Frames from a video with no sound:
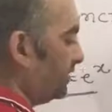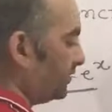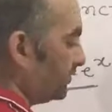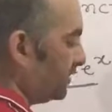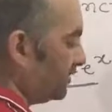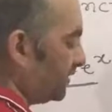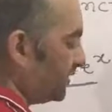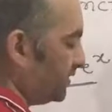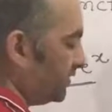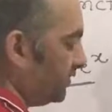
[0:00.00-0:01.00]
So this is what
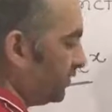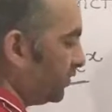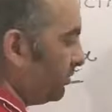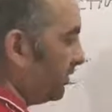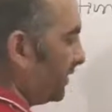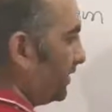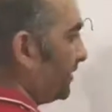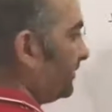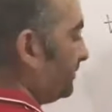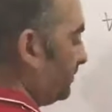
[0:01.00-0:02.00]
0, 1,
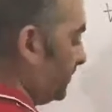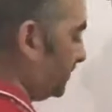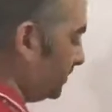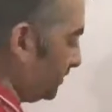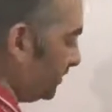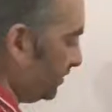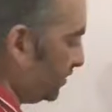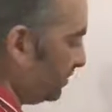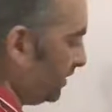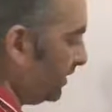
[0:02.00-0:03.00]
0,
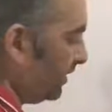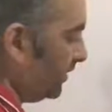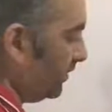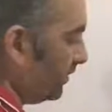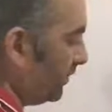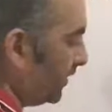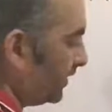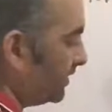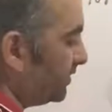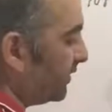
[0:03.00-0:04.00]
1.
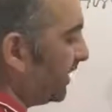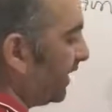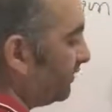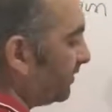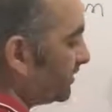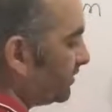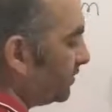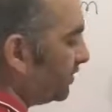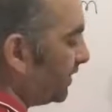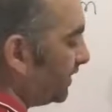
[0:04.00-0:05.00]
This is what fx
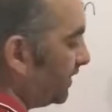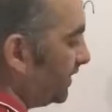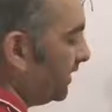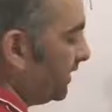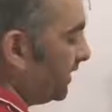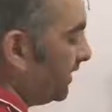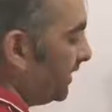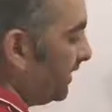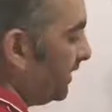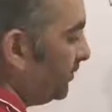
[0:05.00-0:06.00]
equal to what?
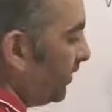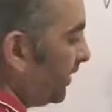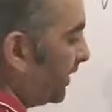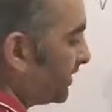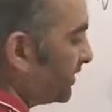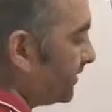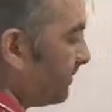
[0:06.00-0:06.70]
E power x.